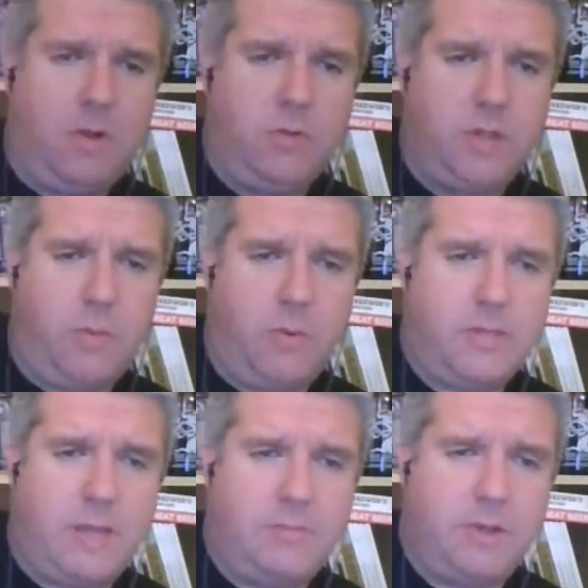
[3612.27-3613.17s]
gold top
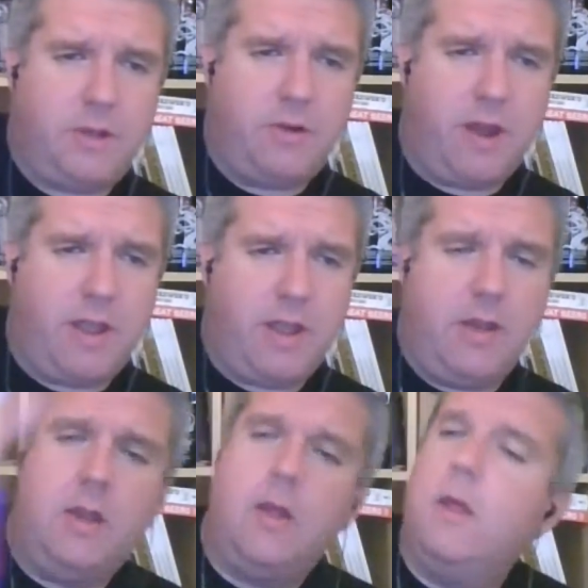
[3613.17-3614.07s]
was absolutely
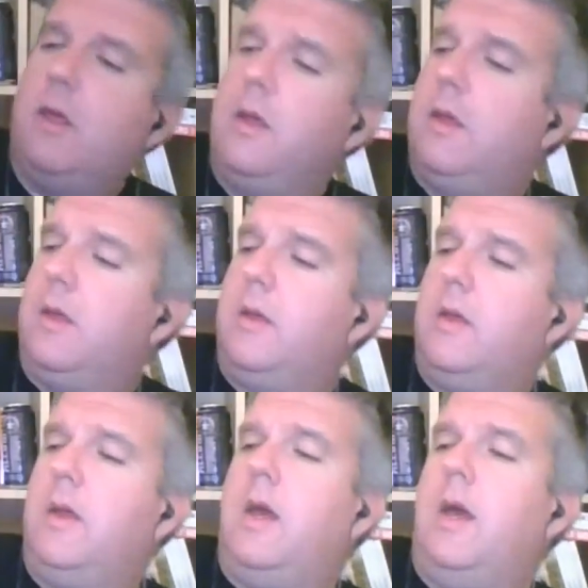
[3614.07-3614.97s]
cracking.
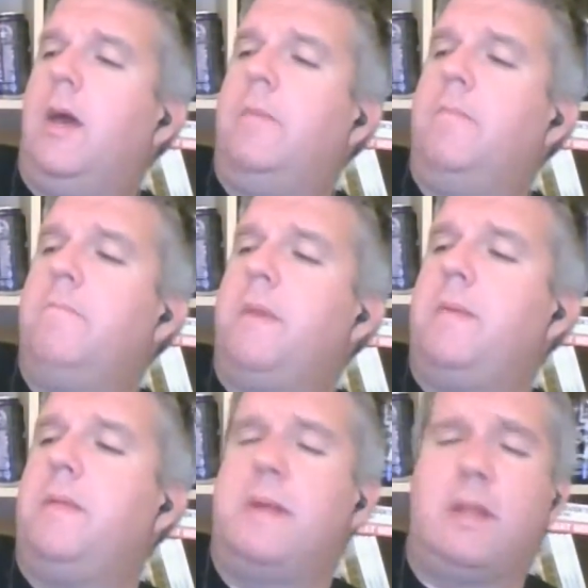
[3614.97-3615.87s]
Um,
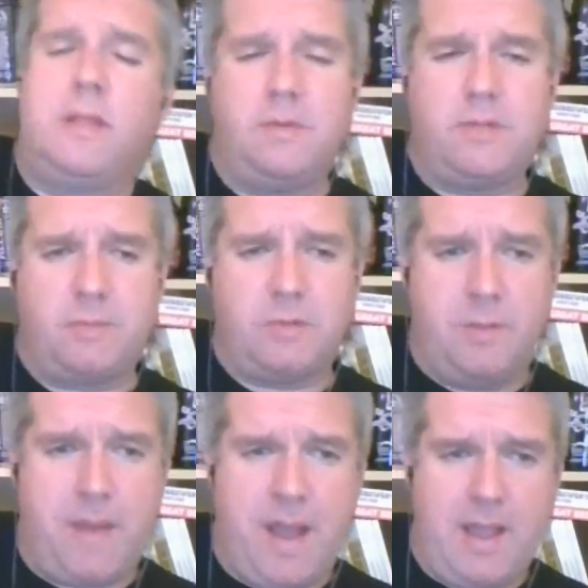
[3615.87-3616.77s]
Meet me in the middle. That was
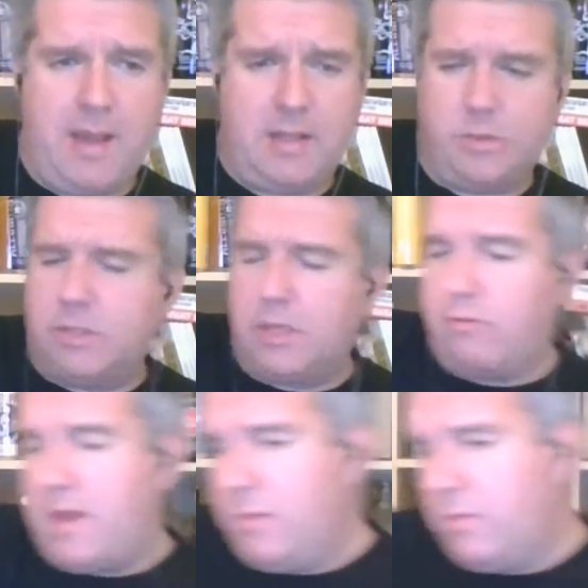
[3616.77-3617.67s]
absolutely banging. As was the
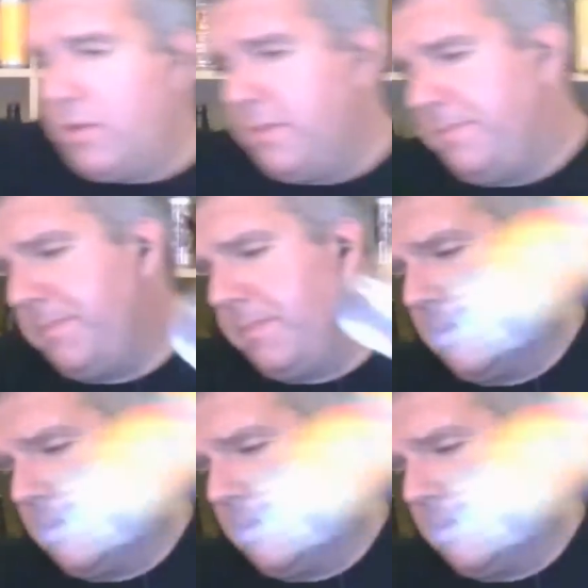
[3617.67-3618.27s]
green one.